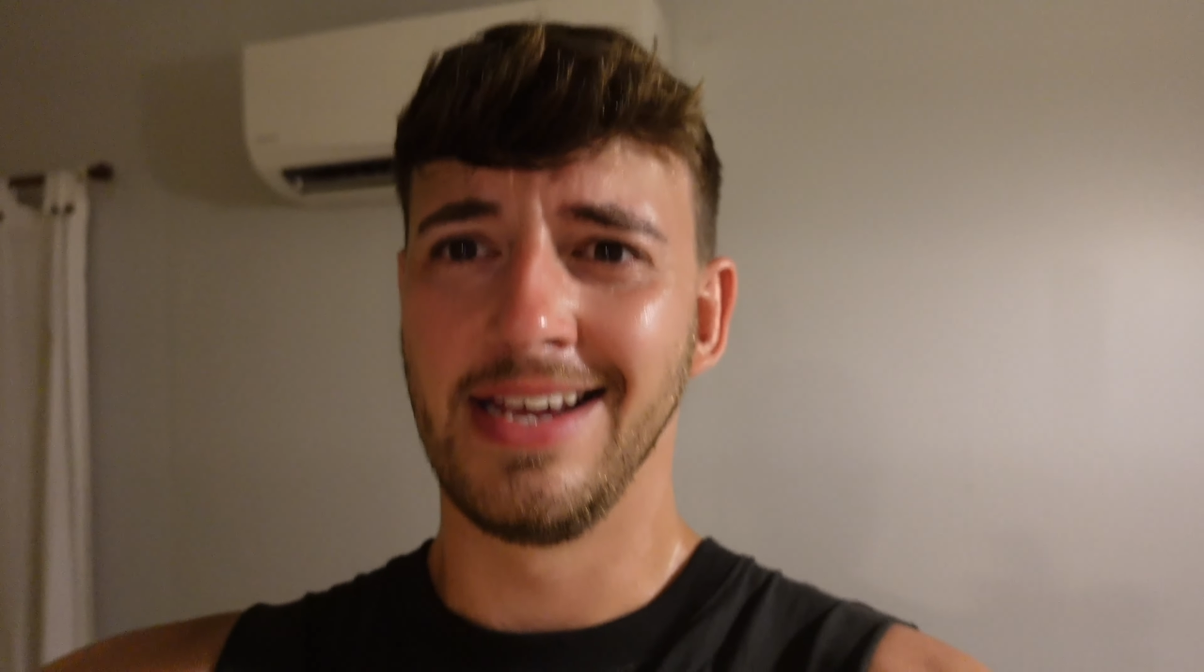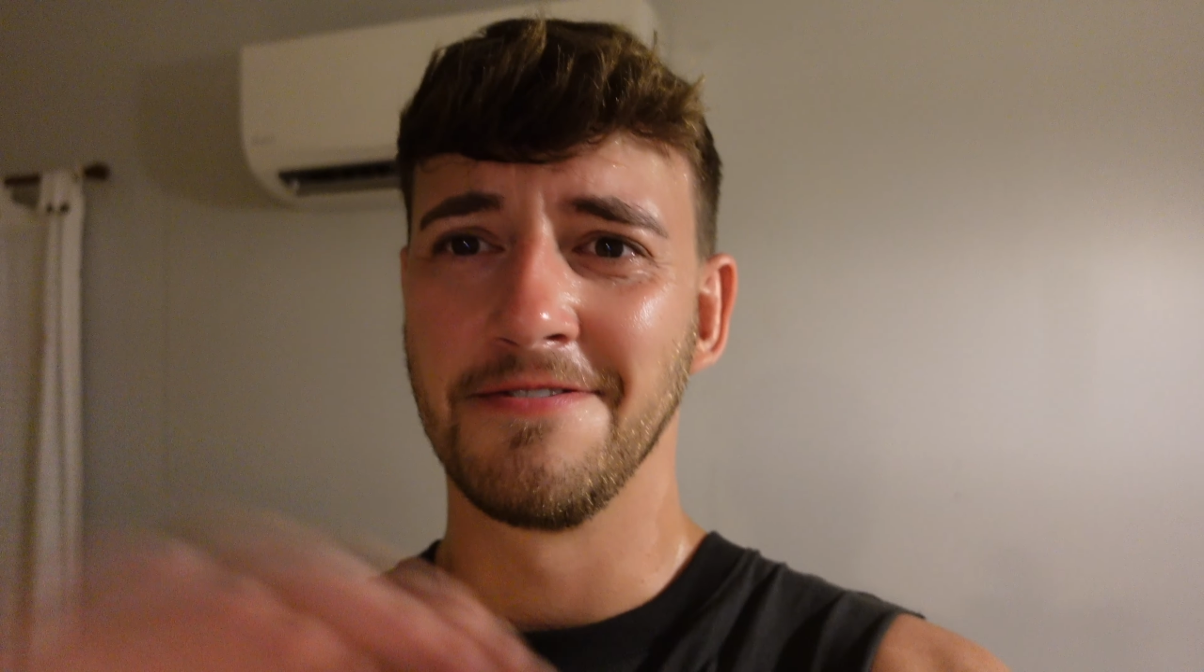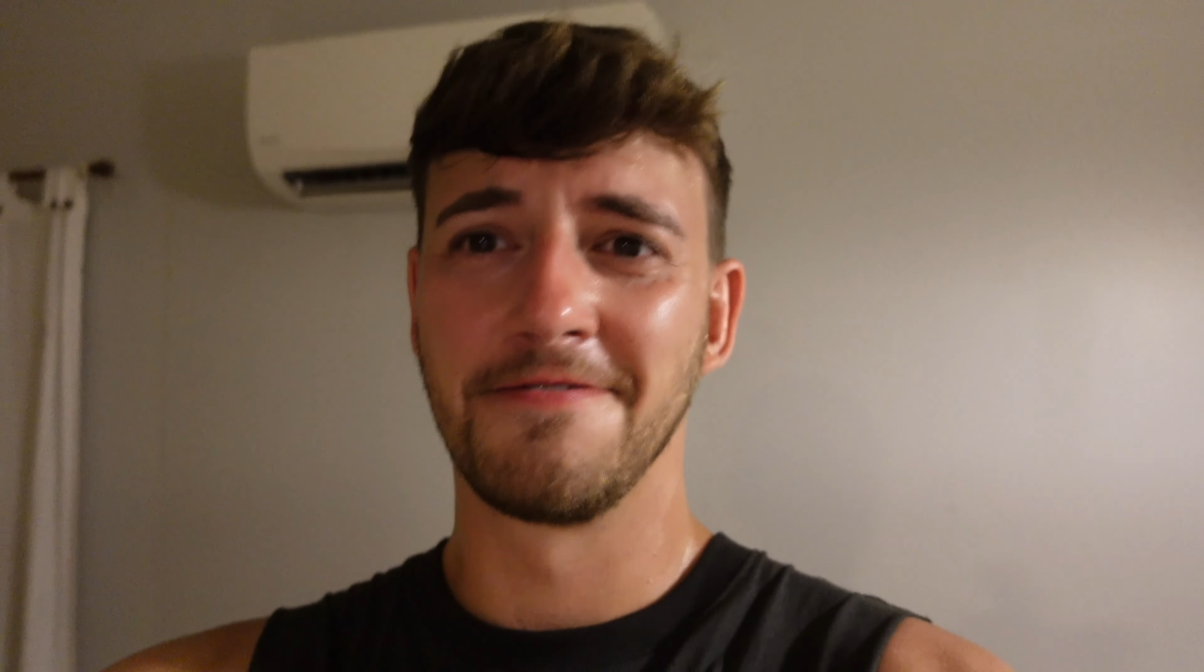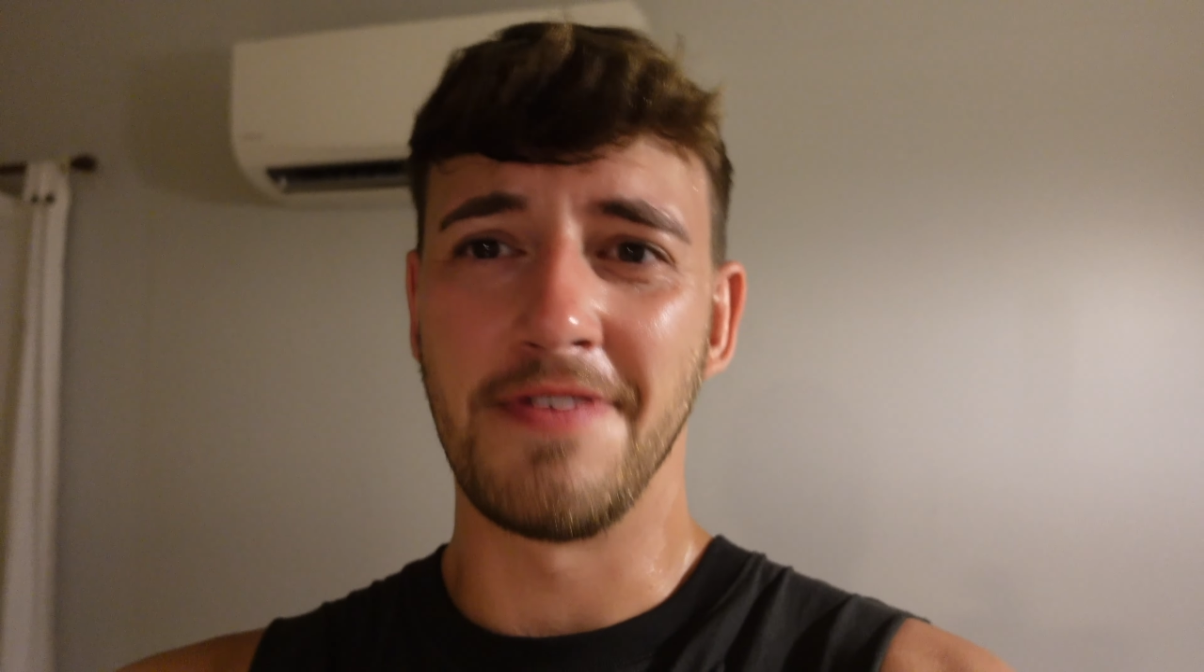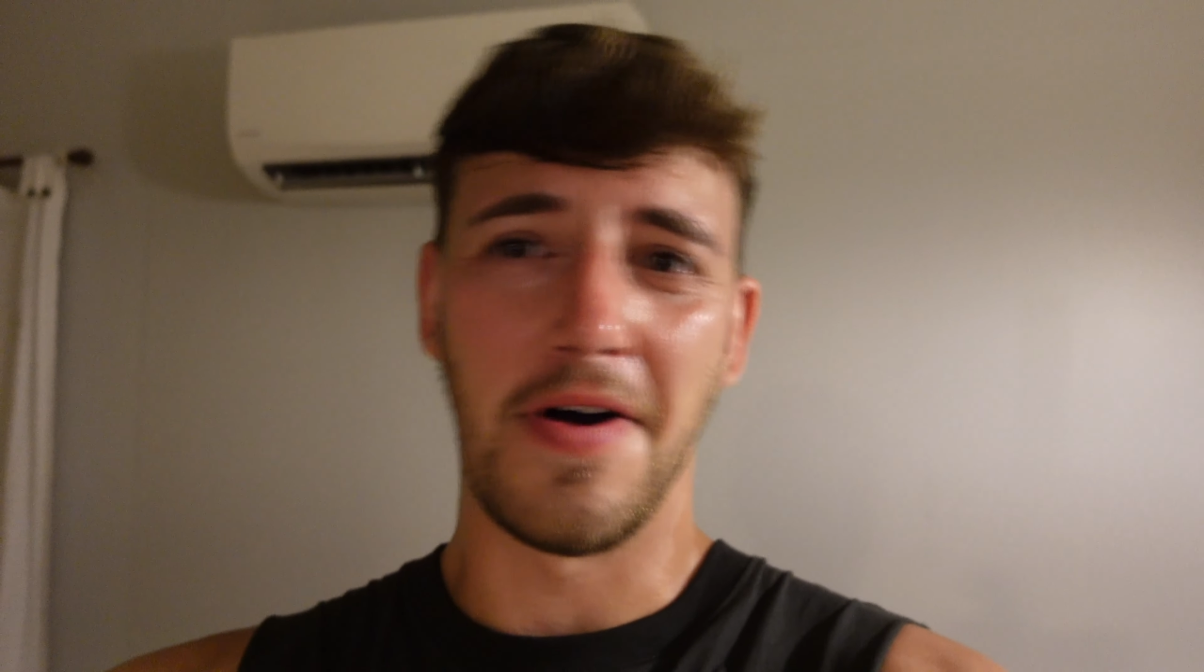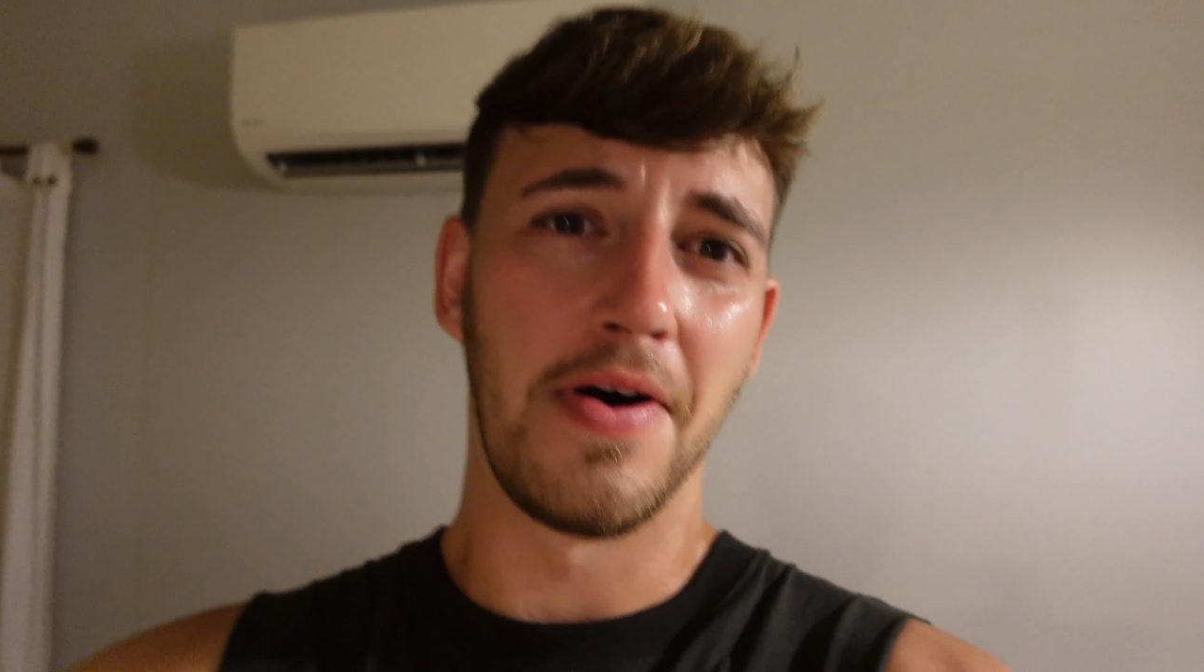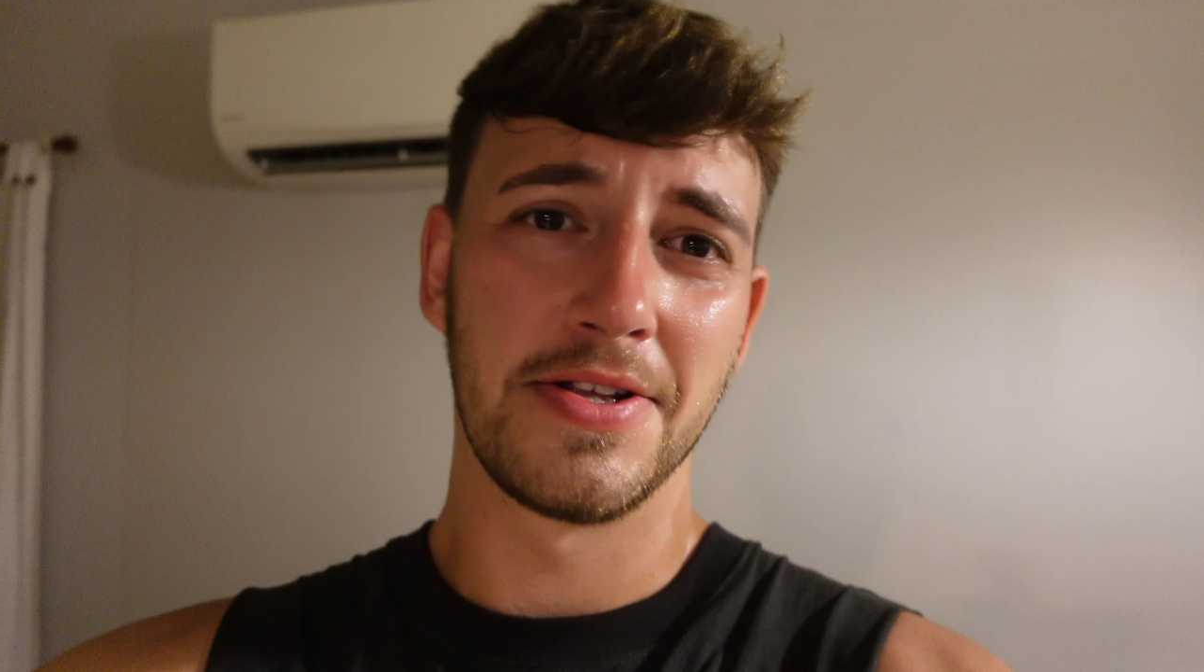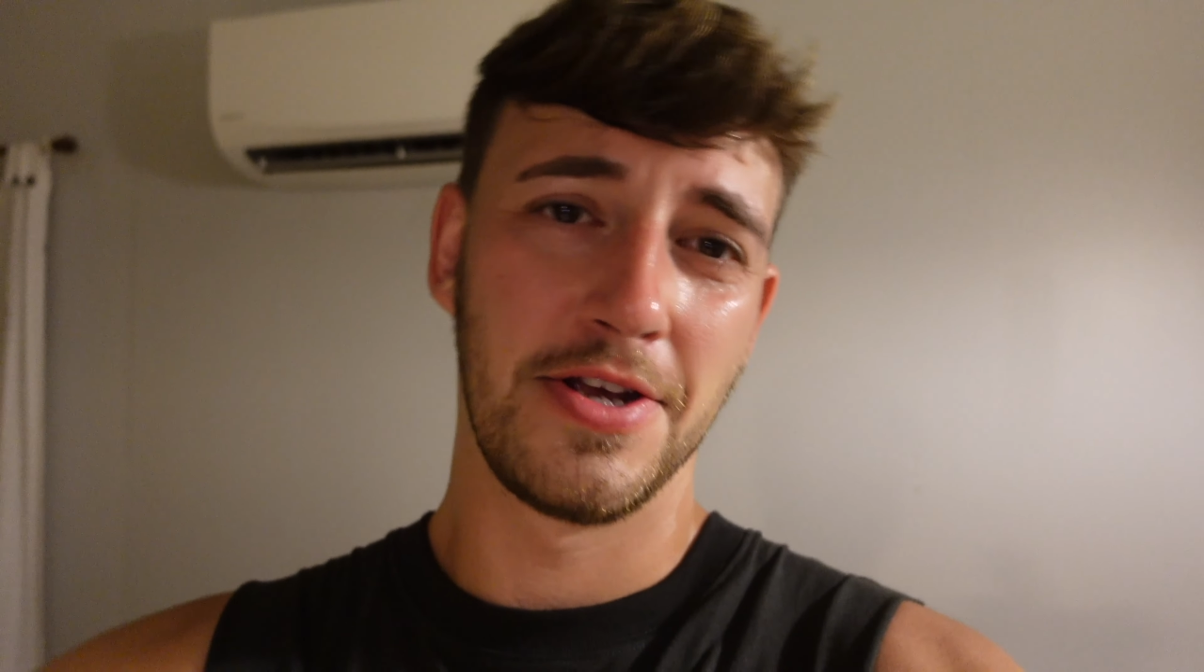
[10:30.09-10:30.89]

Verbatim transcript: eating far